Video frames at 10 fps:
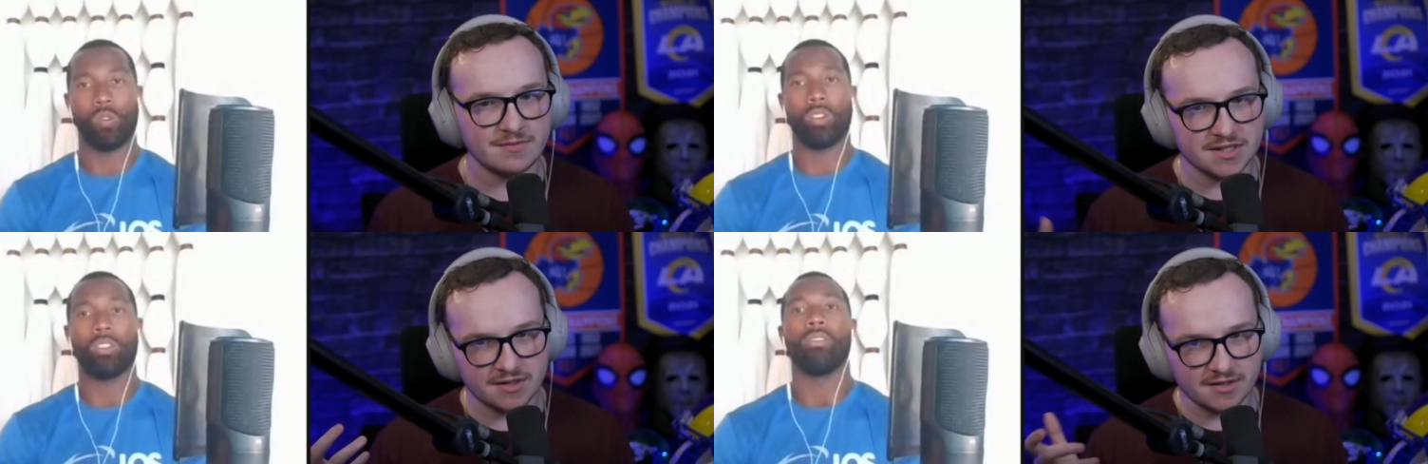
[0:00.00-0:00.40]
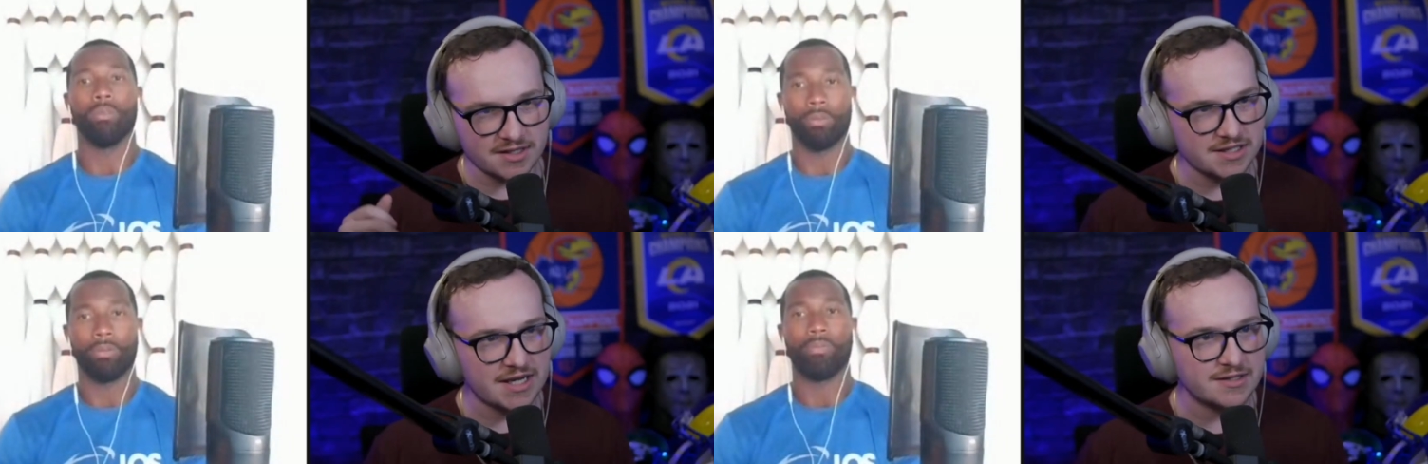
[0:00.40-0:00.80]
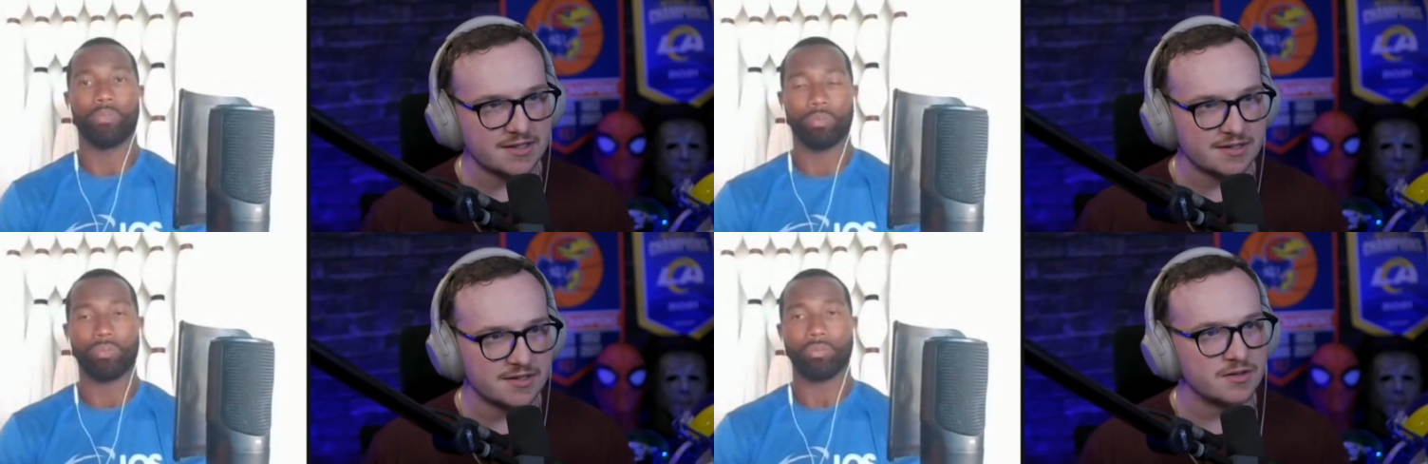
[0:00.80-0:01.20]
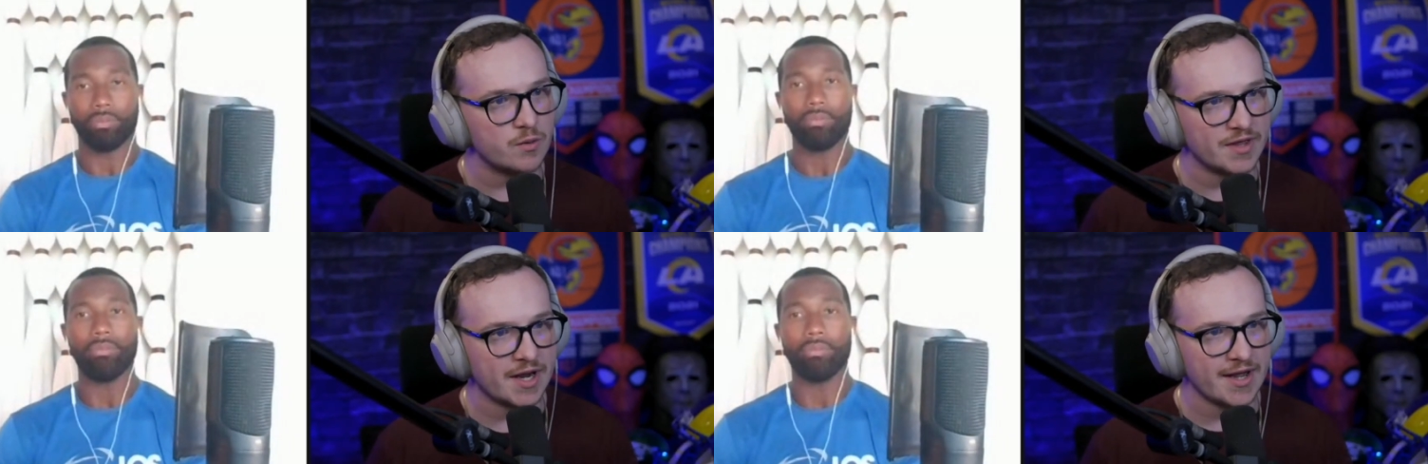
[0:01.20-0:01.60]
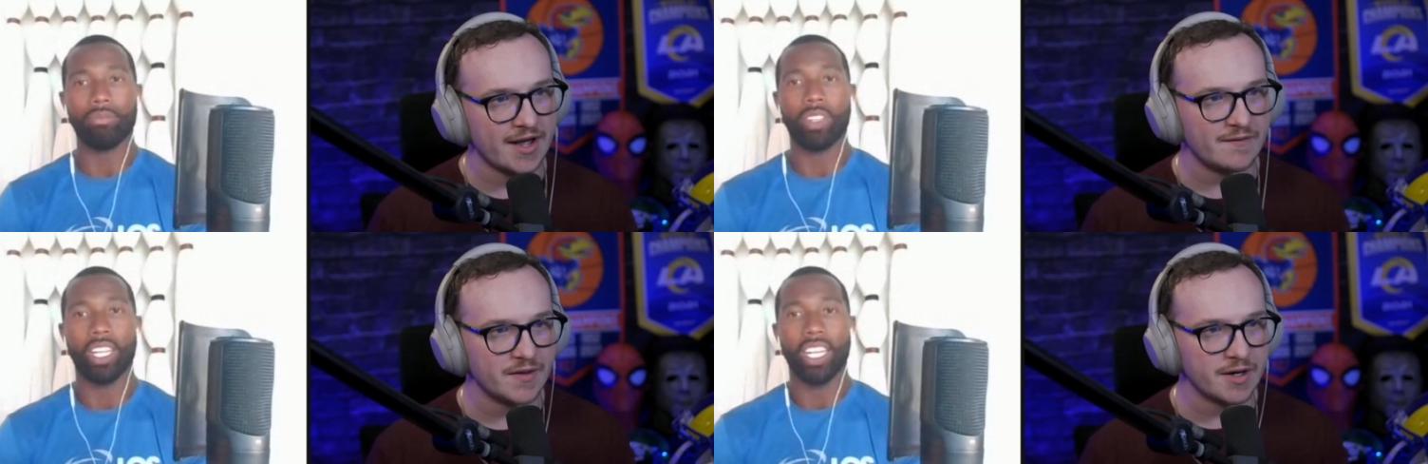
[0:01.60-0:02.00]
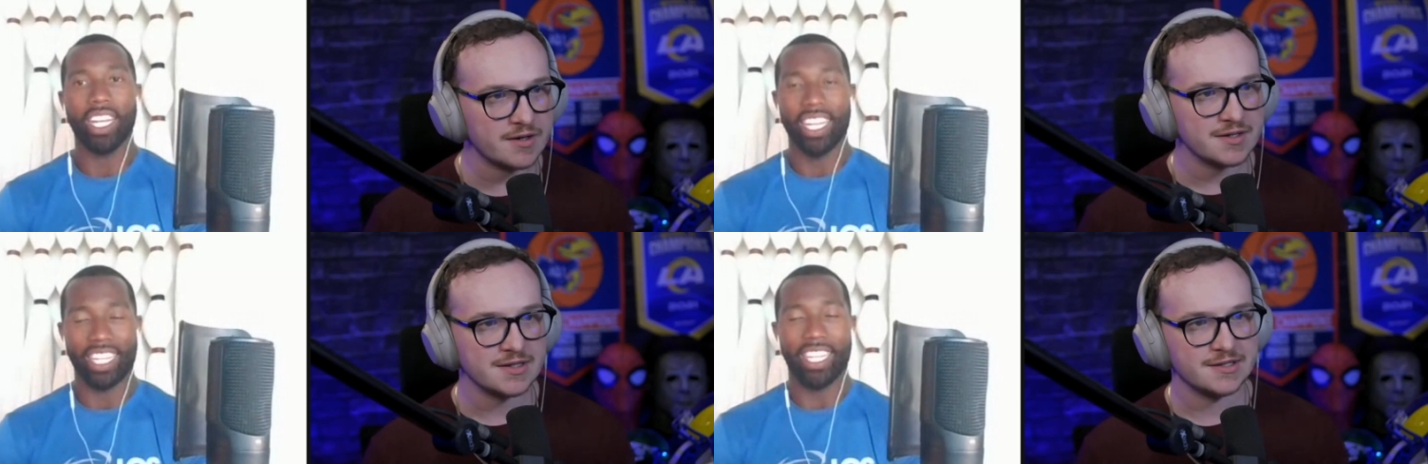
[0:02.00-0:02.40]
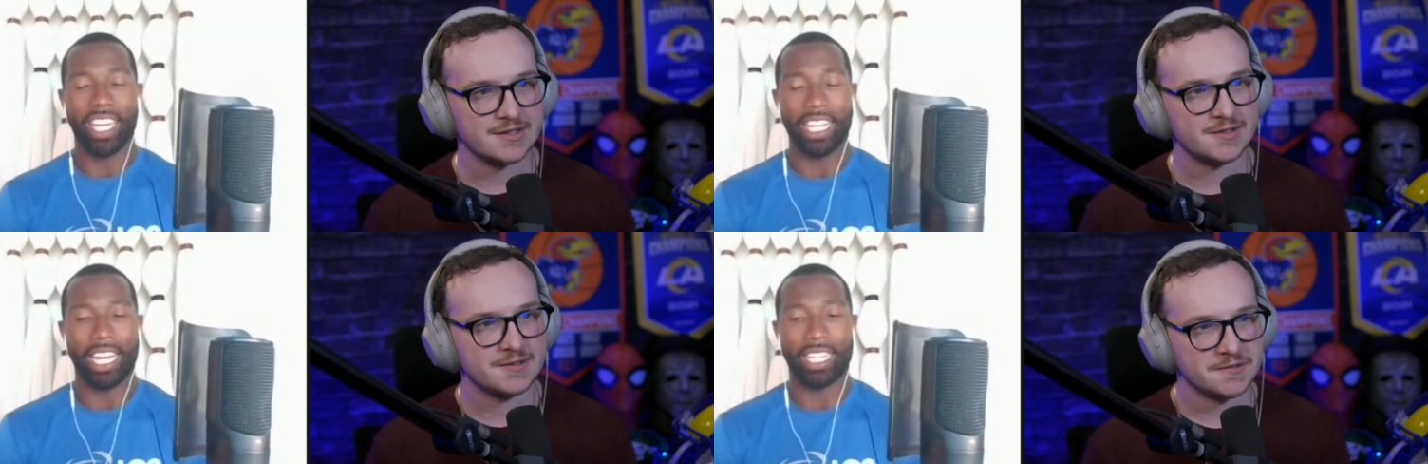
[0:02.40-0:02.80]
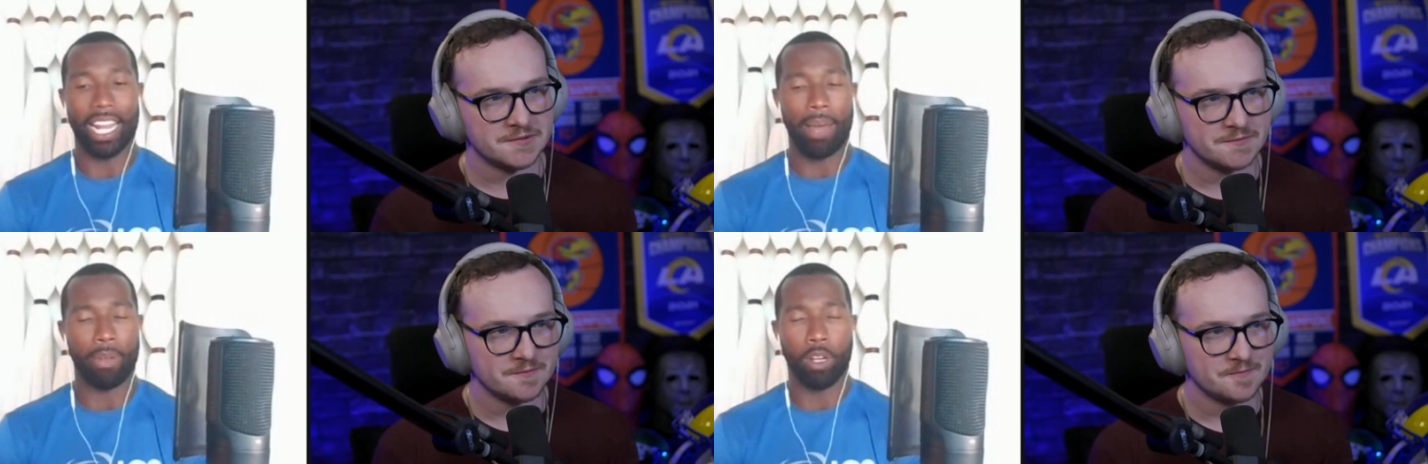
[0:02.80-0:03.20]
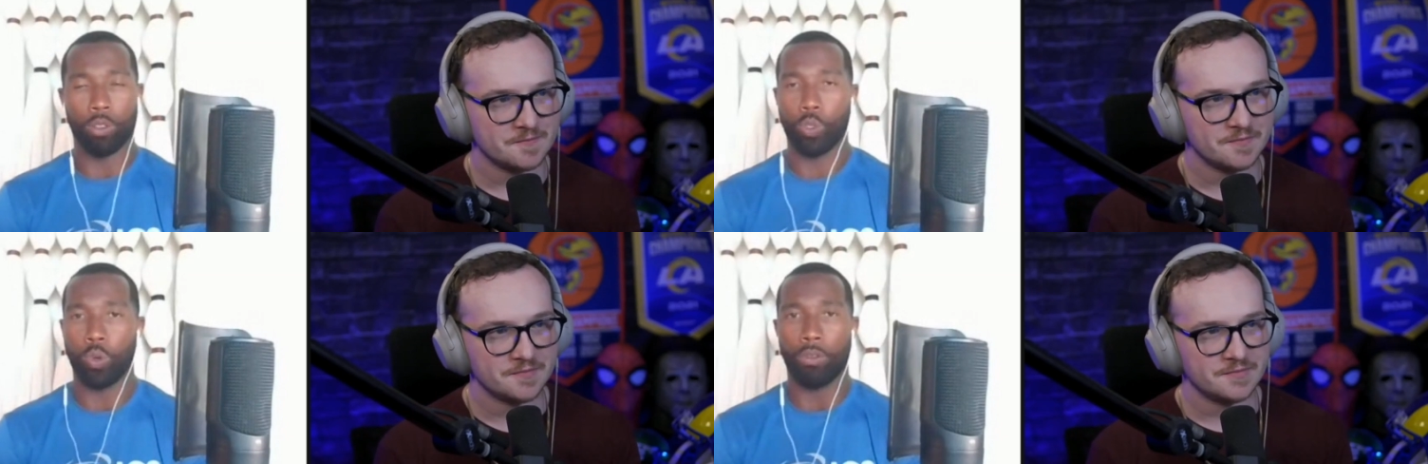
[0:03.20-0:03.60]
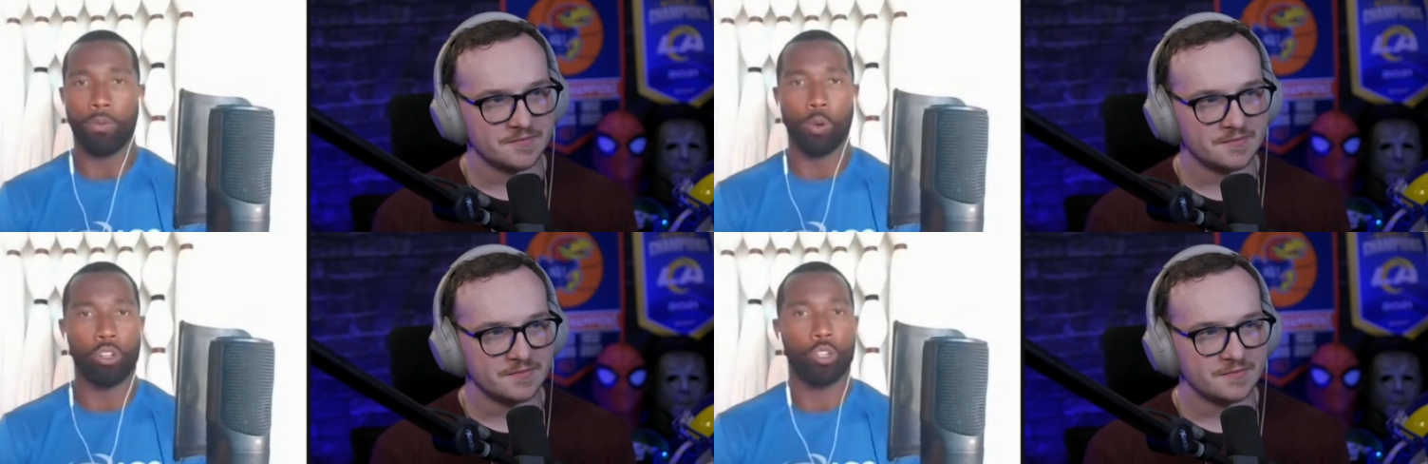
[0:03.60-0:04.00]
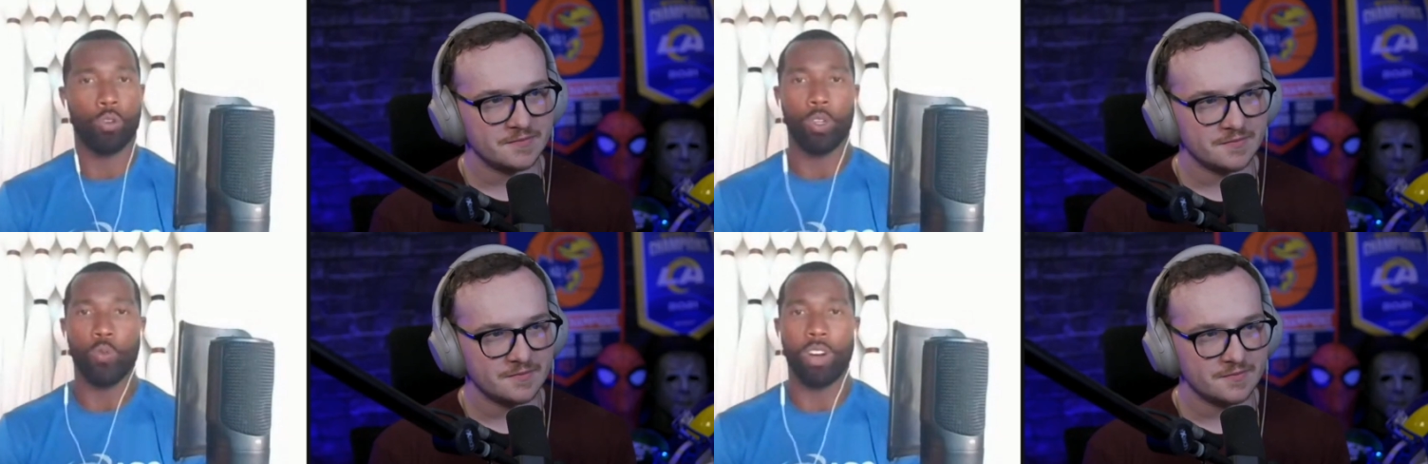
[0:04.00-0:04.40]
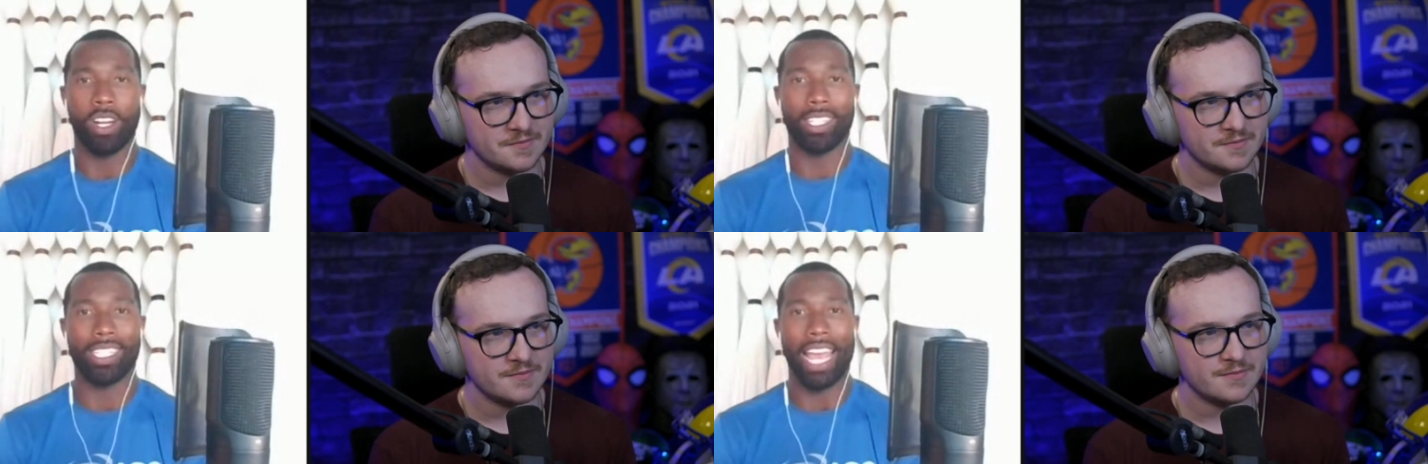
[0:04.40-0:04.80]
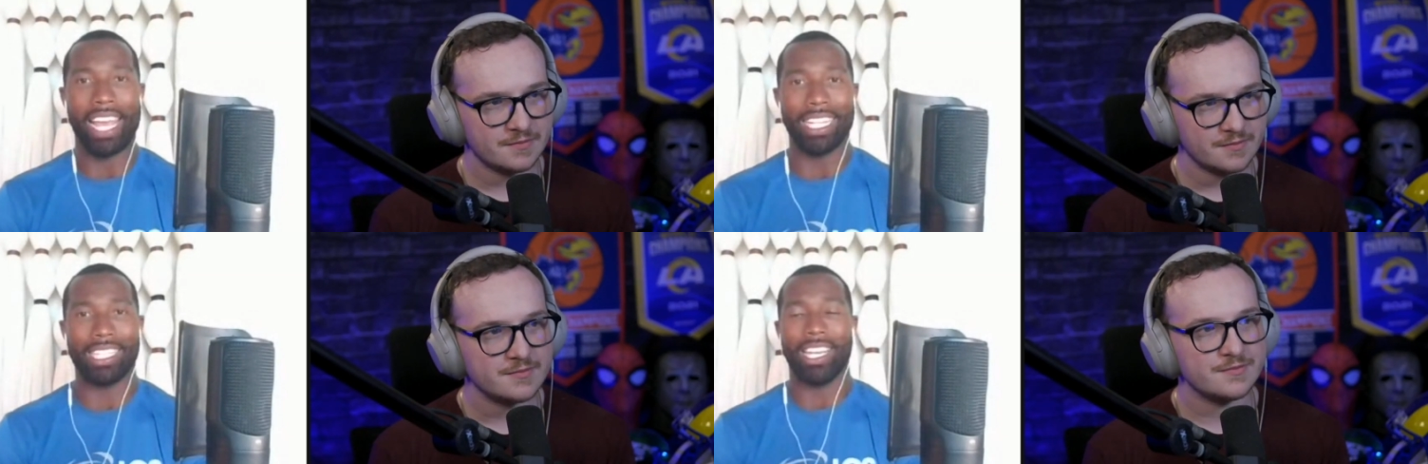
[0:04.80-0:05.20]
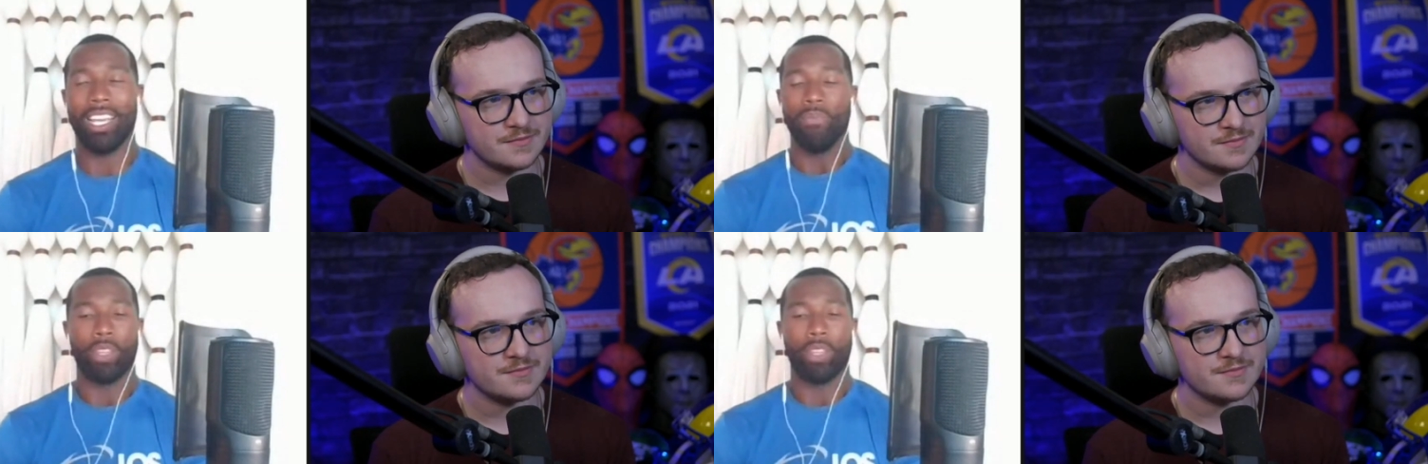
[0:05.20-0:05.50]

Speaker 1: and the Saints is the one that I have there.
Speaker 2: I'm going to go 24 21 Saints.